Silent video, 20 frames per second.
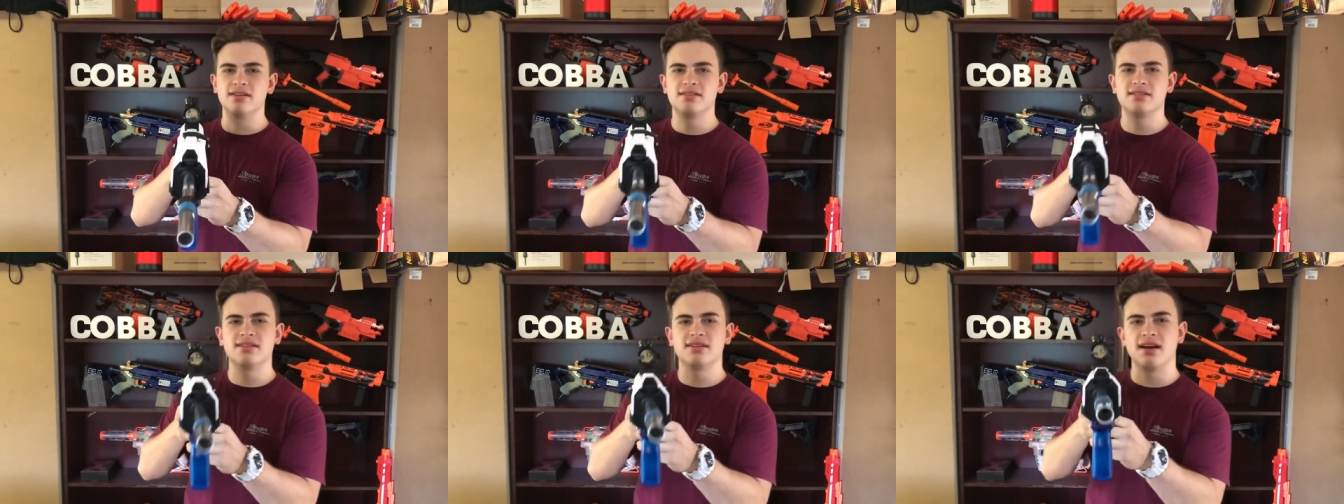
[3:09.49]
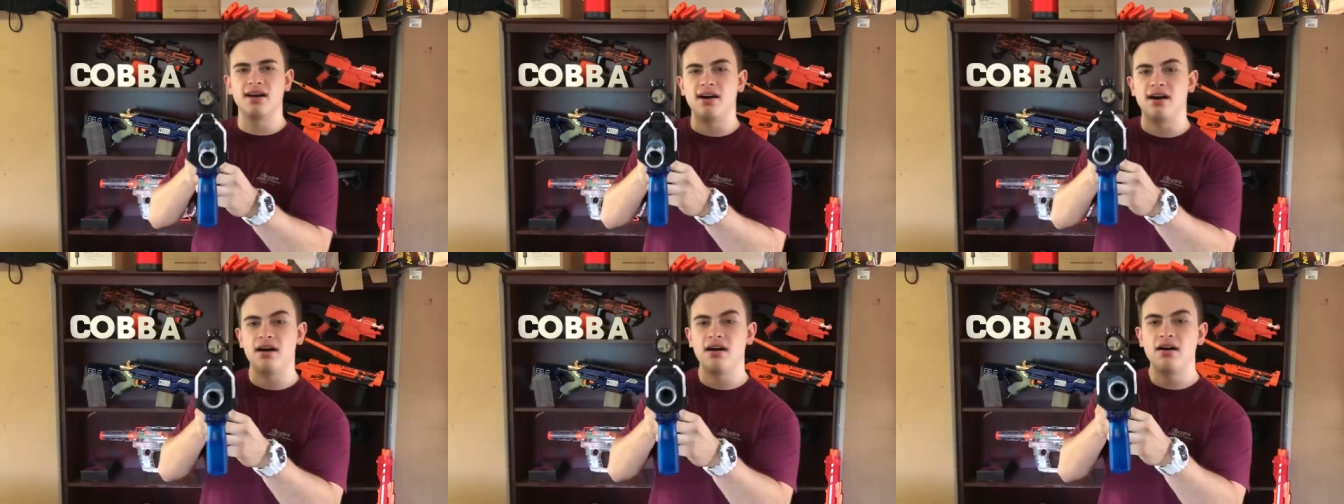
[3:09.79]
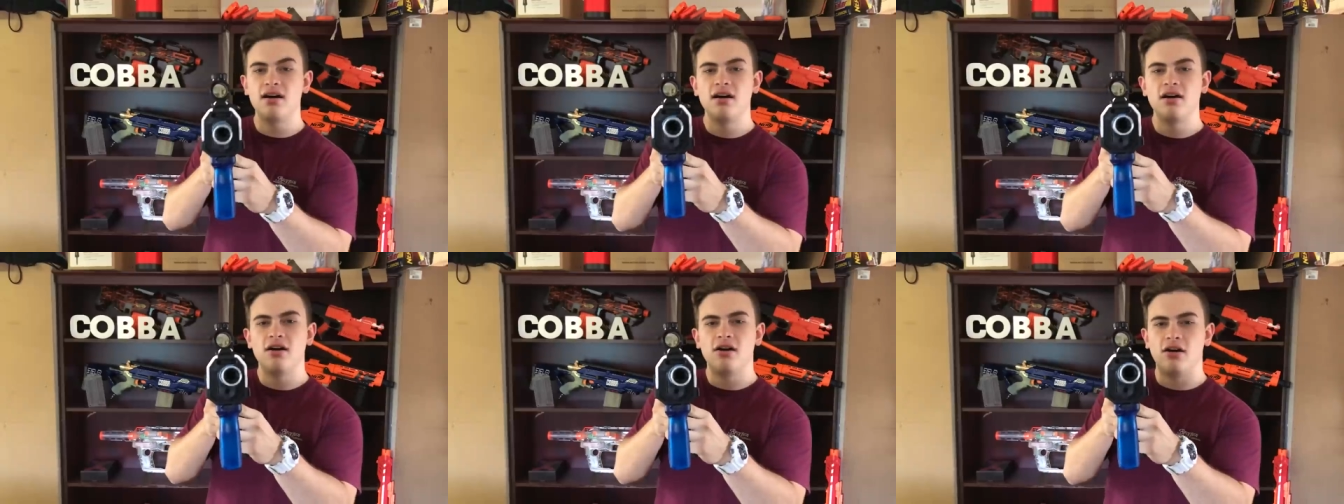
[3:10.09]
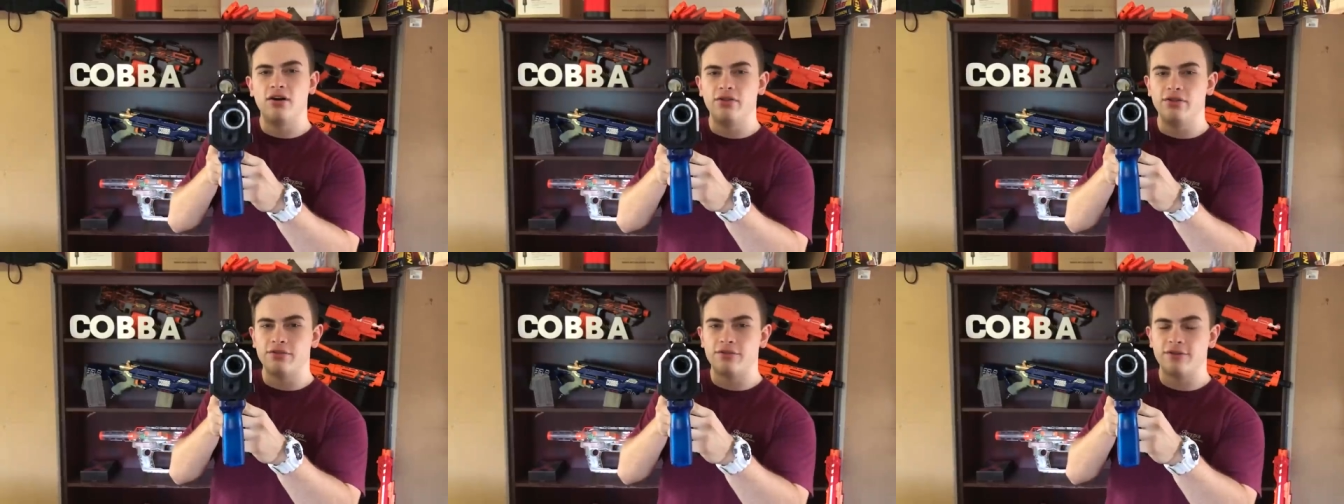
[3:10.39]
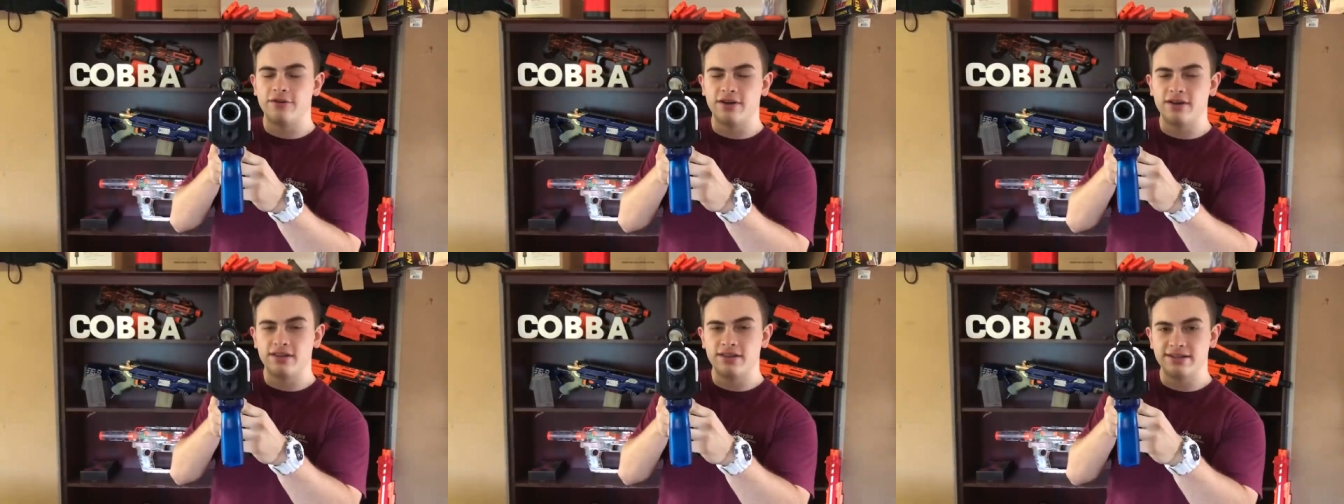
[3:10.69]
scar on the
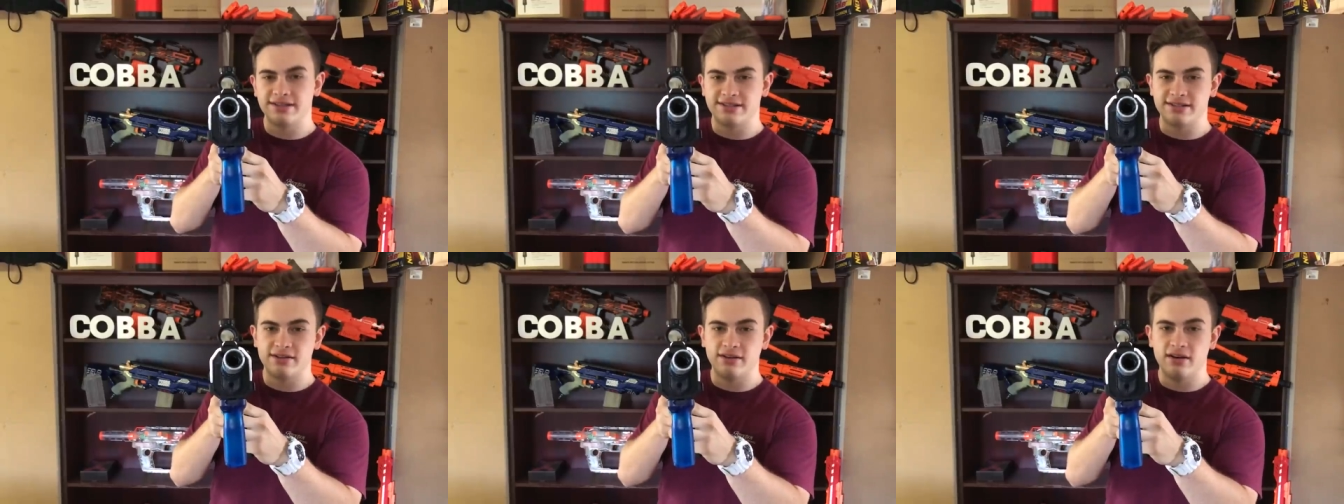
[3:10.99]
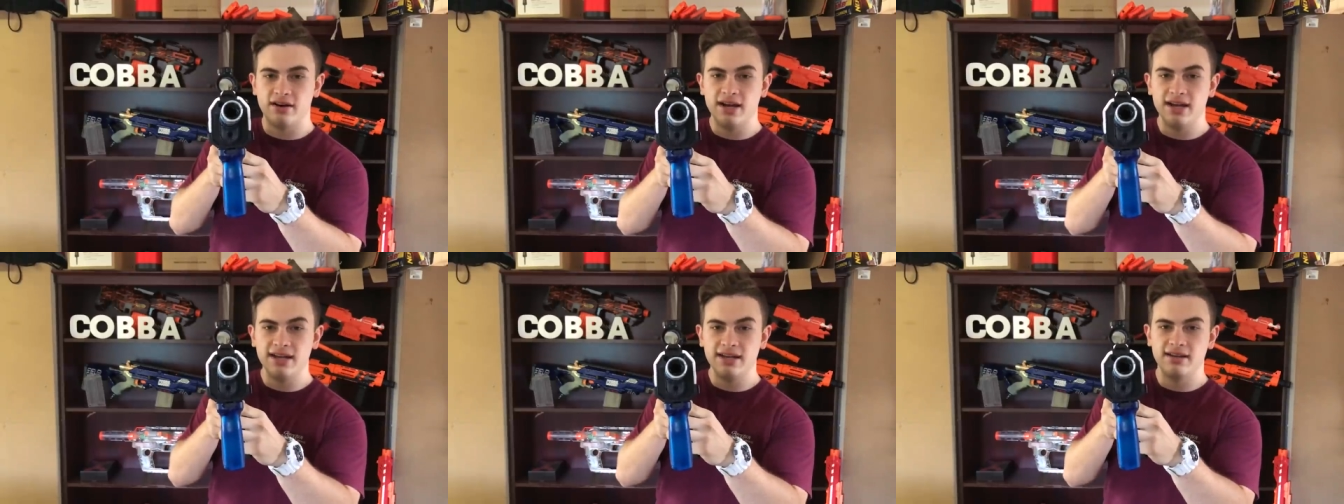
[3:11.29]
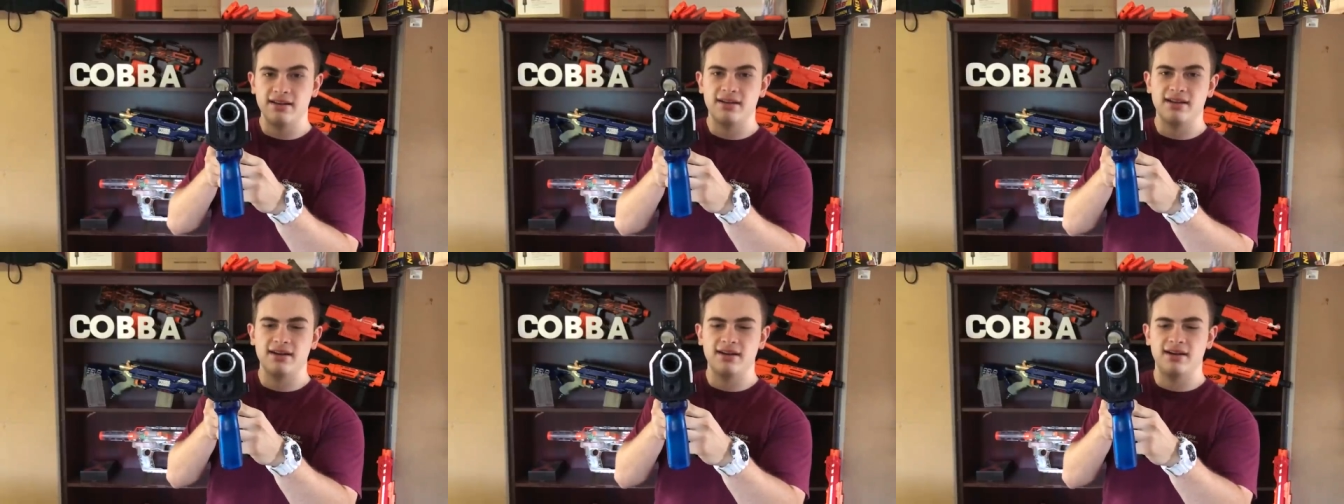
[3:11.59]
front of this guy.